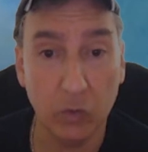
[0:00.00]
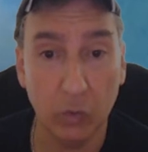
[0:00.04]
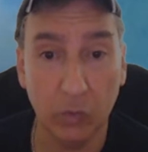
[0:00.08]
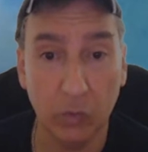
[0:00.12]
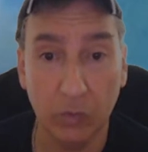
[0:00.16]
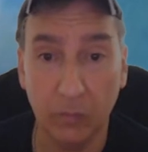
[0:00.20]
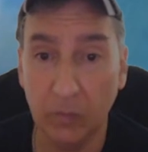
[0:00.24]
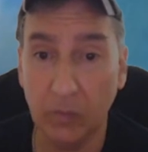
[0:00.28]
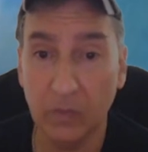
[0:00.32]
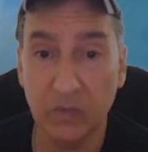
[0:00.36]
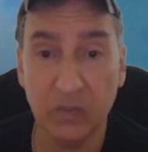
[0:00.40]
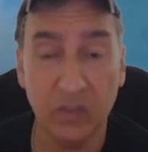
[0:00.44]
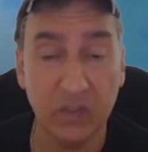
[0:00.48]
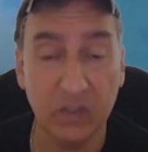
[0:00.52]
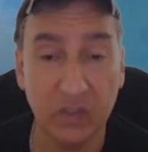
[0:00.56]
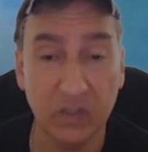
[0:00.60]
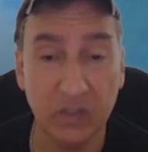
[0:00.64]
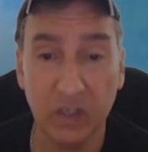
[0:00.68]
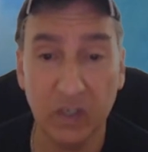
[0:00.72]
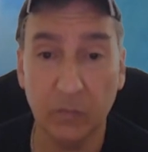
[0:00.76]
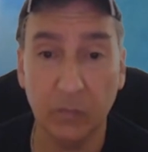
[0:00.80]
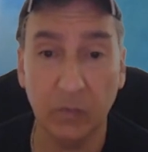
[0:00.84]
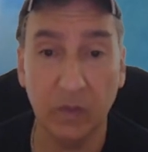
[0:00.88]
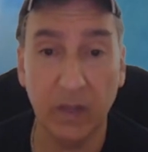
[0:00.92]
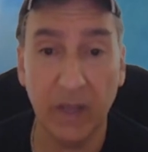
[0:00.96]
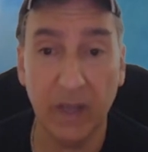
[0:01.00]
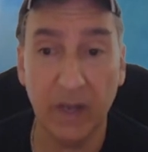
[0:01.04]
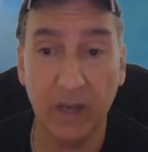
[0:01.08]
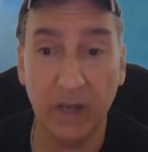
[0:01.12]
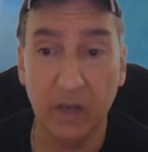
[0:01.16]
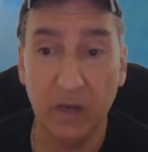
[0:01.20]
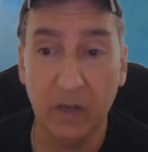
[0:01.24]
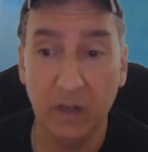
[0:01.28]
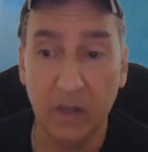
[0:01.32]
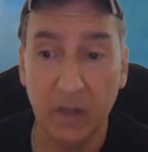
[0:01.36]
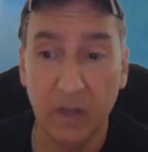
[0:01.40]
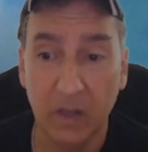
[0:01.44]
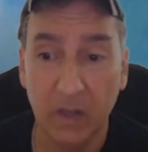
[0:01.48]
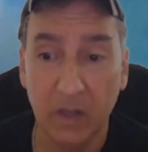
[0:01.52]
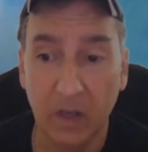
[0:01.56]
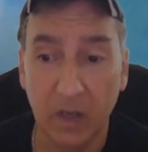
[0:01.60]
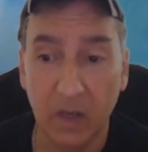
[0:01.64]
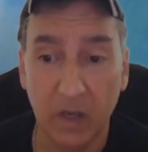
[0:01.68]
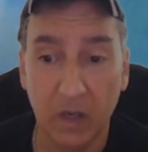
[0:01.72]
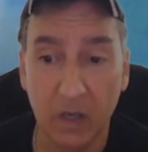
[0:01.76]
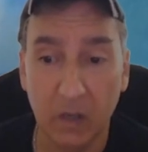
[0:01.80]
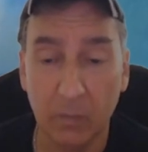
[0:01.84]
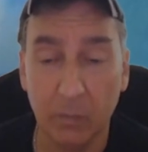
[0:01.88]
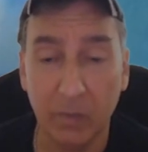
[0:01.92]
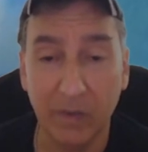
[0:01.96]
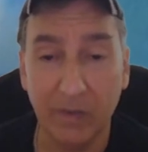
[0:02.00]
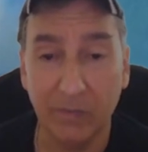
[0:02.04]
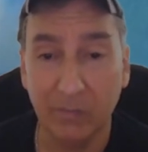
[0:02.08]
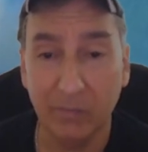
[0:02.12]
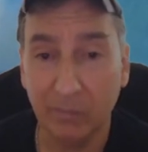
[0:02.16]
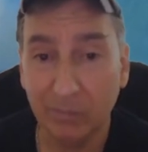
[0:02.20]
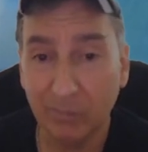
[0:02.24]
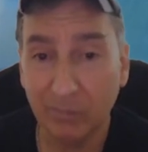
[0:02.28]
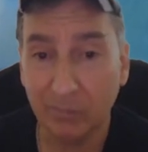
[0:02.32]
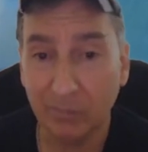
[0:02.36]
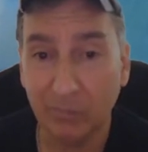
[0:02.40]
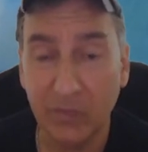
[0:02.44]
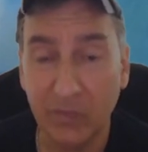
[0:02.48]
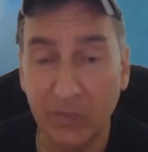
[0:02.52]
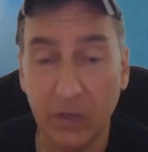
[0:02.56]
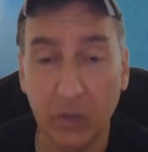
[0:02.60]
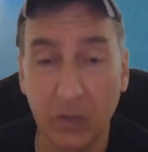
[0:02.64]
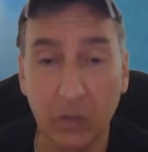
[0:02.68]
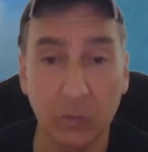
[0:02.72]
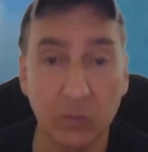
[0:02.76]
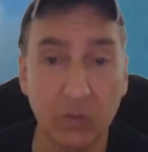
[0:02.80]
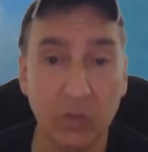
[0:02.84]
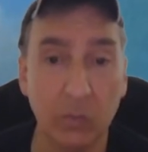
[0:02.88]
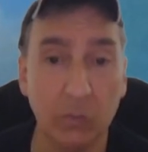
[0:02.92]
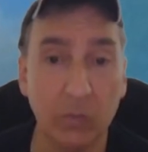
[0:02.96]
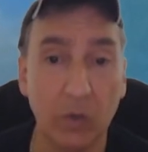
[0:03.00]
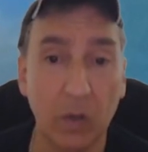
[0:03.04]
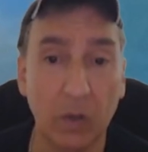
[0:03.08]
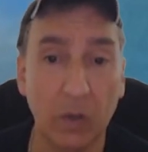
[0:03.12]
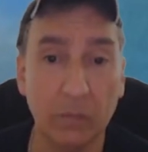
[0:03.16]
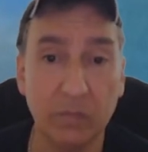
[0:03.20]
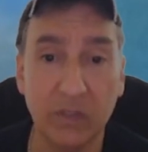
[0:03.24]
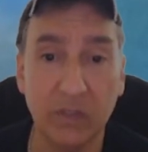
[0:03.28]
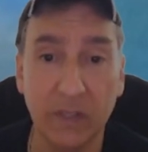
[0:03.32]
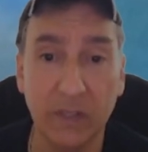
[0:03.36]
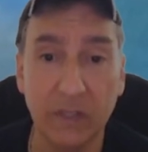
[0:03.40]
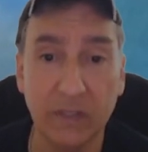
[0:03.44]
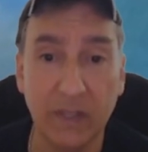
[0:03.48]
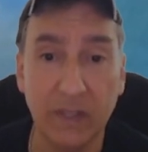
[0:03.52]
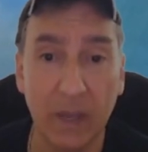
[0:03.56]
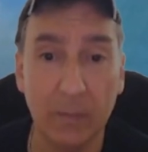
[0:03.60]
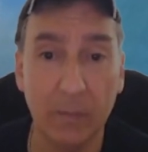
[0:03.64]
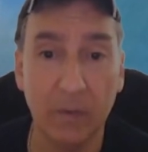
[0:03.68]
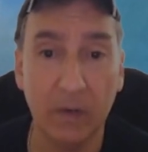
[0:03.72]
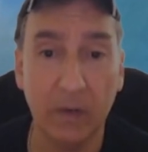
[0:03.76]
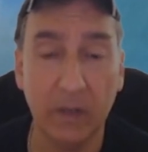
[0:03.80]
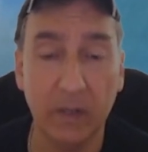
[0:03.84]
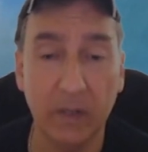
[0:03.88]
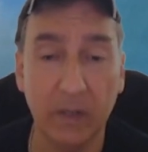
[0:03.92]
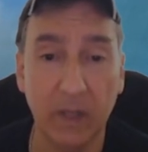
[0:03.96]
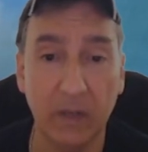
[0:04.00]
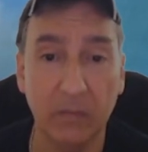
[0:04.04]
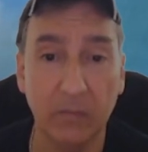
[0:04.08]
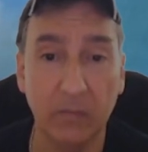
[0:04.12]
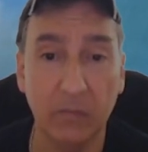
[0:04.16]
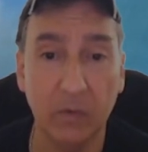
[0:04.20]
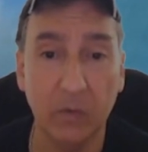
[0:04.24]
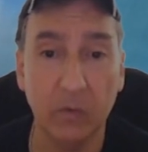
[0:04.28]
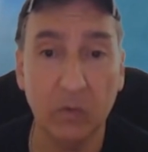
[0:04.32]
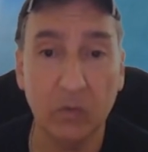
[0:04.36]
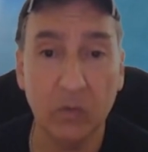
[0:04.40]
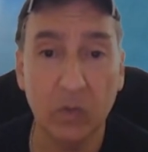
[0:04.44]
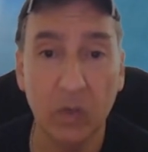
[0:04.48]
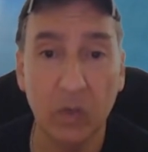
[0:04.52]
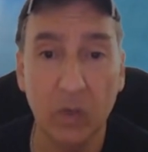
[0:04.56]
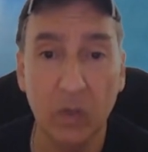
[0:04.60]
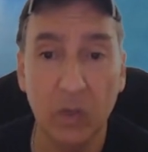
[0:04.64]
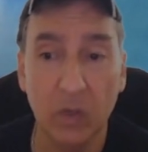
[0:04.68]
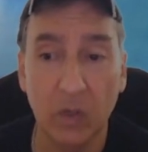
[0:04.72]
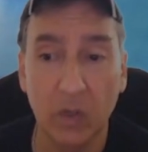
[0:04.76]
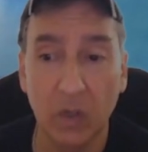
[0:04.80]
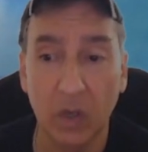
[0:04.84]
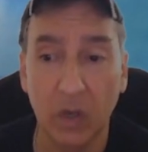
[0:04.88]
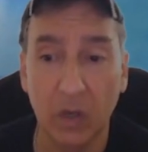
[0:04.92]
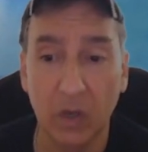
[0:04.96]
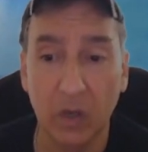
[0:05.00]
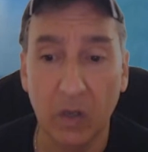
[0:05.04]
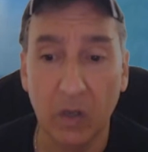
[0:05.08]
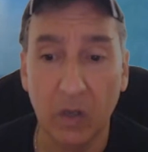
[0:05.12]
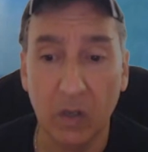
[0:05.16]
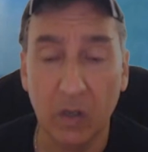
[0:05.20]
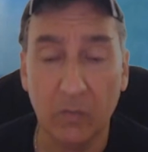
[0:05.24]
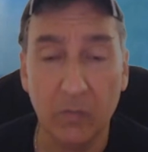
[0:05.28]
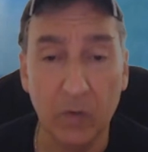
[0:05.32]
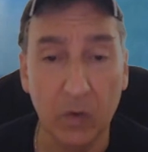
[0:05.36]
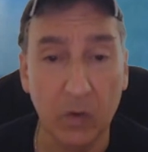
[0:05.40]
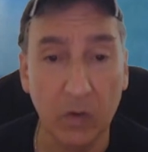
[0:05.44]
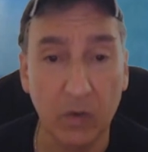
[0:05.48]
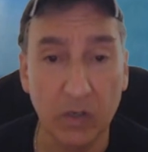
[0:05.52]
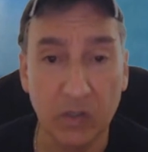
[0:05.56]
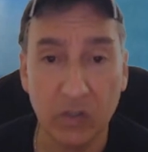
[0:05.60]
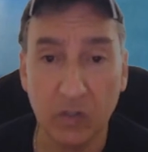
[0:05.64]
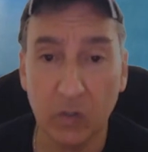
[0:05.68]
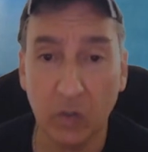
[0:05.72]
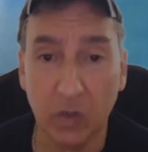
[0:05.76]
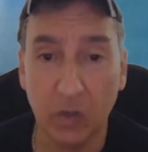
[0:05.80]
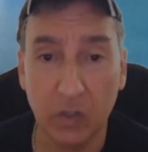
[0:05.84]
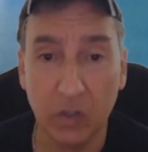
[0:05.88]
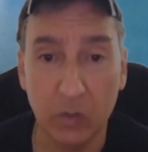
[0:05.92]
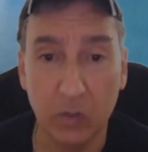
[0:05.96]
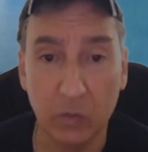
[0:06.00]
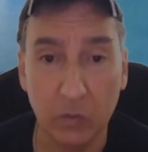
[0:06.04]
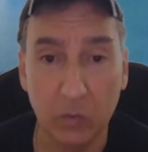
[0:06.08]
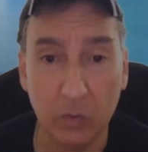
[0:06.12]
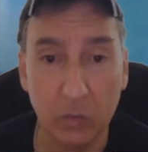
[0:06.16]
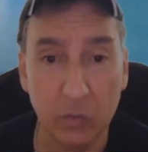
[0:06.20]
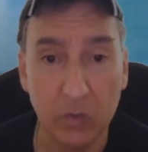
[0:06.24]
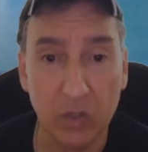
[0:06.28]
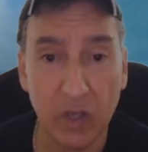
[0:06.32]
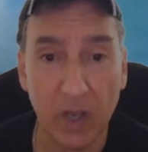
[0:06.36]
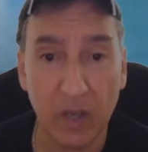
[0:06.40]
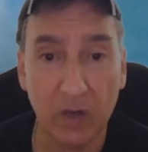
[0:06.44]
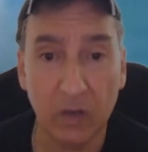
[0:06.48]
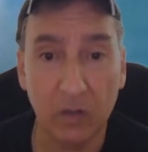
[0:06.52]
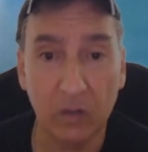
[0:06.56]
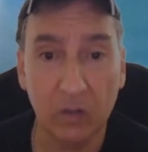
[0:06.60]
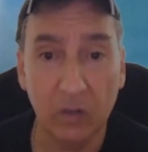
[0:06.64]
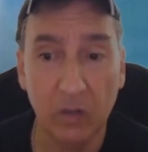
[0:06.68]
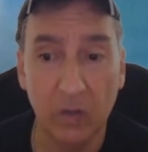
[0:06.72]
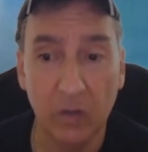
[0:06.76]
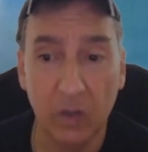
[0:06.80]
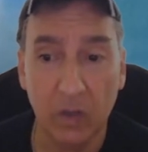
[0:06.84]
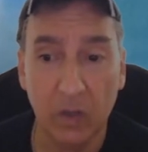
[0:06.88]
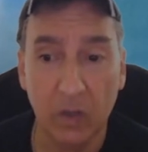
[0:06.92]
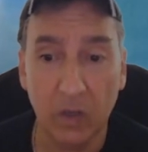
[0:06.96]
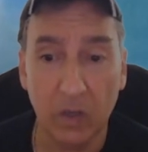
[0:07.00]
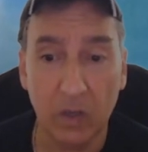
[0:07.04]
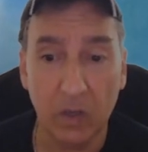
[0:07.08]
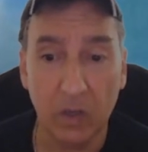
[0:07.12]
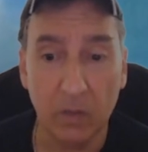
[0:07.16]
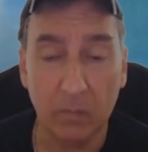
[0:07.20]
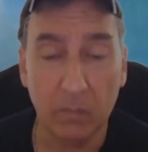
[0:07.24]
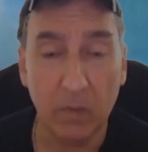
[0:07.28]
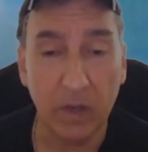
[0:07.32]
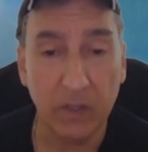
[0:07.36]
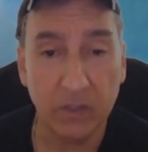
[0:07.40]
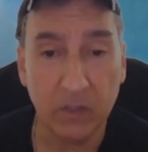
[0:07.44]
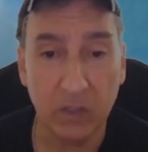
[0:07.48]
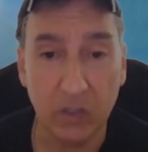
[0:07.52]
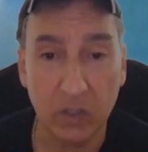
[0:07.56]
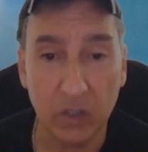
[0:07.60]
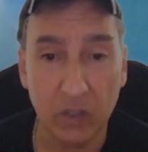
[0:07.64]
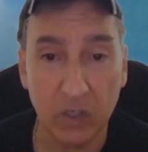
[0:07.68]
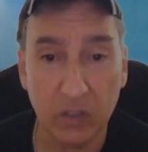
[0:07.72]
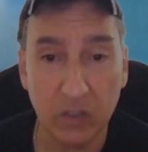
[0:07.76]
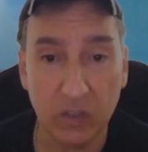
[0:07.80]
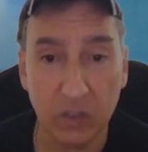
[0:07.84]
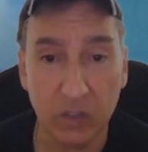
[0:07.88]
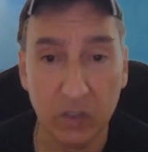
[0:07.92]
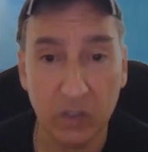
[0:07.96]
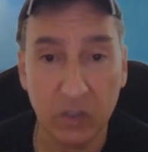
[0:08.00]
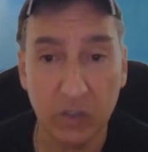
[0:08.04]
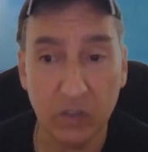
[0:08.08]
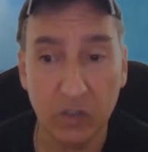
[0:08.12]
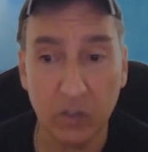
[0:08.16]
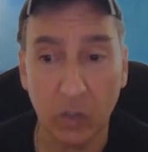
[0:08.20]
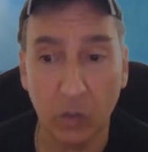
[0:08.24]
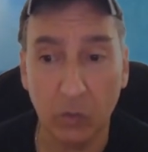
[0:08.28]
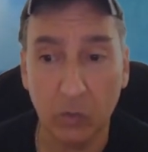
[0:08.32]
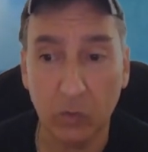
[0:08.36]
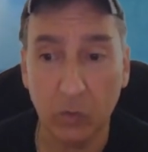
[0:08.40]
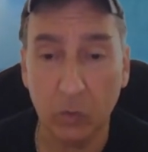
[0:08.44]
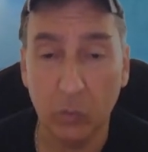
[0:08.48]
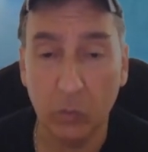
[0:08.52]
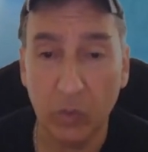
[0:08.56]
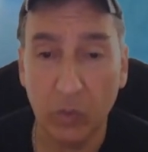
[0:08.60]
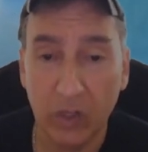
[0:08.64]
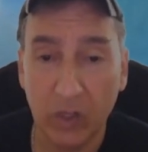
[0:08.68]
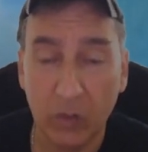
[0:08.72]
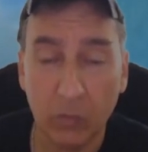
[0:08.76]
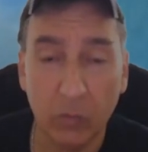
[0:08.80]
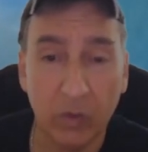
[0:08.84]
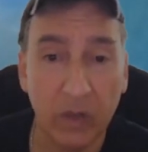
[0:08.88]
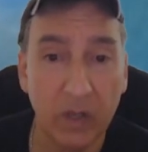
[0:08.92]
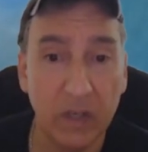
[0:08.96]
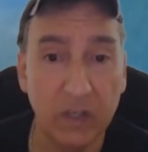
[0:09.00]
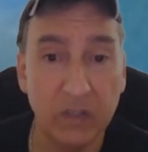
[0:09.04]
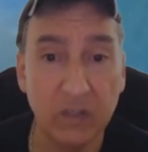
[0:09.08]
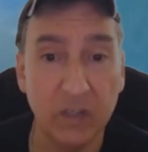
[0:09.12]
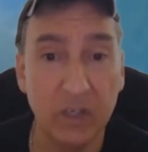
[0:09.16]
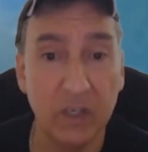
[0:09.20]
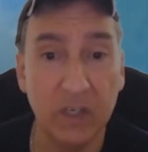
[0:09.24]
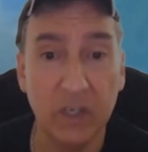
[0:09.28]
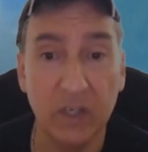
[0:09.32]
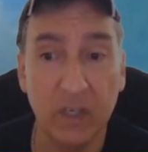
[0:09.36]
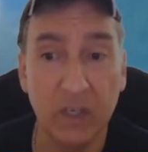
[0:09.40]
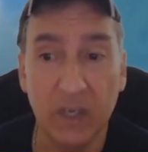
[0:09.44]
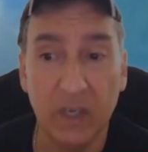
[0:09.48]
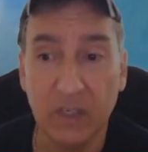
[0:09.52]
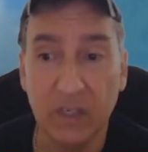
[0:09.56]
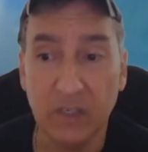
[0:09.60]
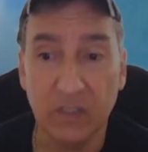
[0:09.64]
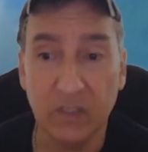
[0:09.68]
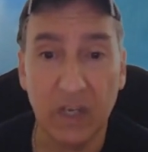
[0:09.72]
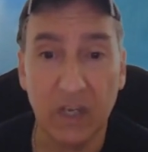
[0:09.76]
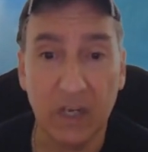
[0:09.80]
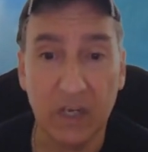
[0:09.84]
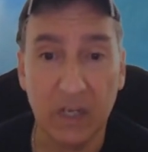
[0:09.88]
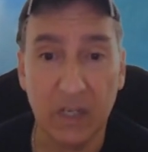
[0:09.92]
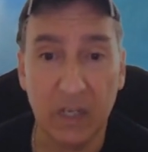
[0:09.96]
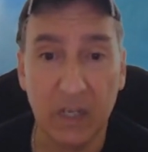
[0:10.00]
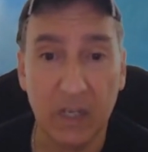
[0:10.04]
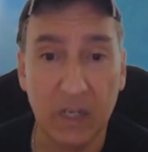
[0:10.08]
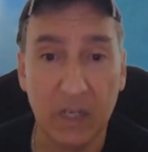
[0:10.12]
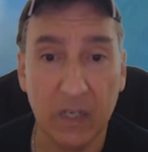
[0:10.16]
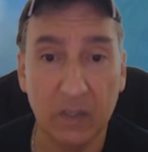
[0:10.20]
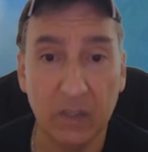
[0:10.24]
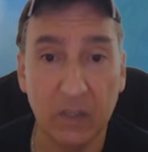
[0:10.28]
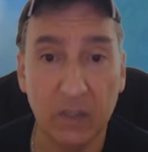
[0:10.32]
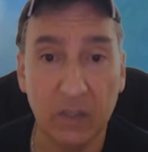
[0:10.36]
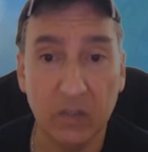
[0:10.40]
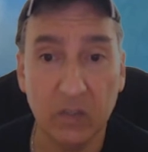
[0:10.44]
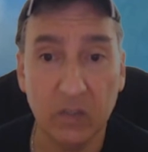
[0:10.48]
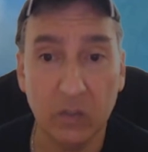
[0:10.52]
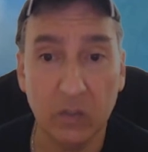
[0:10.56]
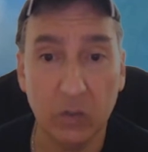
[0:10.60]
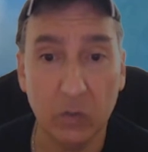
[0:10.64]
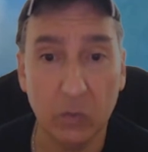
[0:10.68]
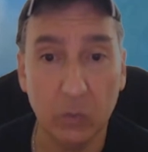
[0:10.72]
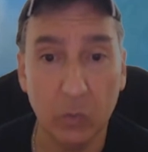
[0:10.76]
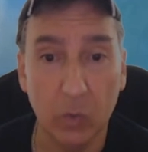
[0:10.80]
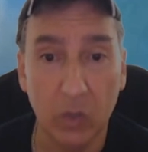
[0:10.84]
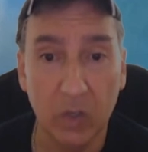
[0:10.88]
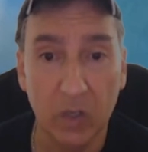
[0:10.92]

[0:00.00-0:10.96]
they're very successful at it. But sometimes things happen like that, folks. If you're going to start a YouTube channel, my suggestion is don't do any crazy, zany antics to